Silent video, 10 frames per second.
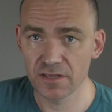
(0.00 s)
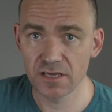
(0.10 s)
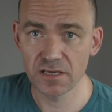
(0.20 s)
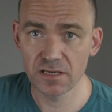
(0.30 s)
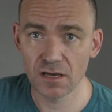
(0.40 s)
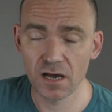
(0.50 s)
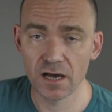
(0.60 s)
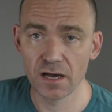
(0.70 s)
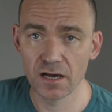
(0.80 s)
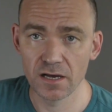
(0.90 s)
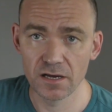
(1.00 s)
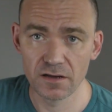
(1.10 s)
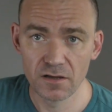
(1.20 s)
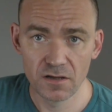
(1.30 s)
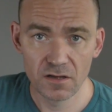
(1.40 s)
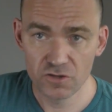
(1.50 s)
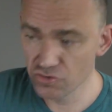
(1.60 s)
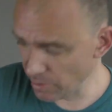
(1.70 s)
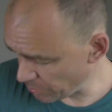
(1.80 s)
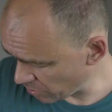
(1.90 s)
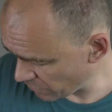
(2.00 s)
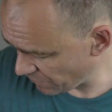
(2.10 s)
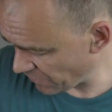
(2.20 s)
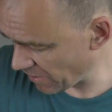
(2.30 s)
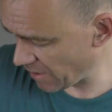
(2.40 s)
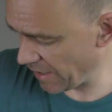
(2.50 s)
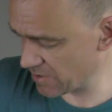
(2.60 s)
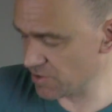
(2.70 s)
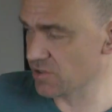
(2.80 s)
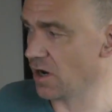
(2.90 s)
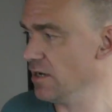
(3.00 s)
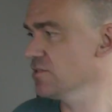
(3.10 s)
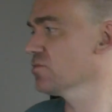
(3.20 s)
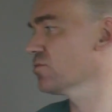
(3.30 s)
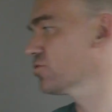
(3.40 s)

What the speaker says: the triple finger exercise, or the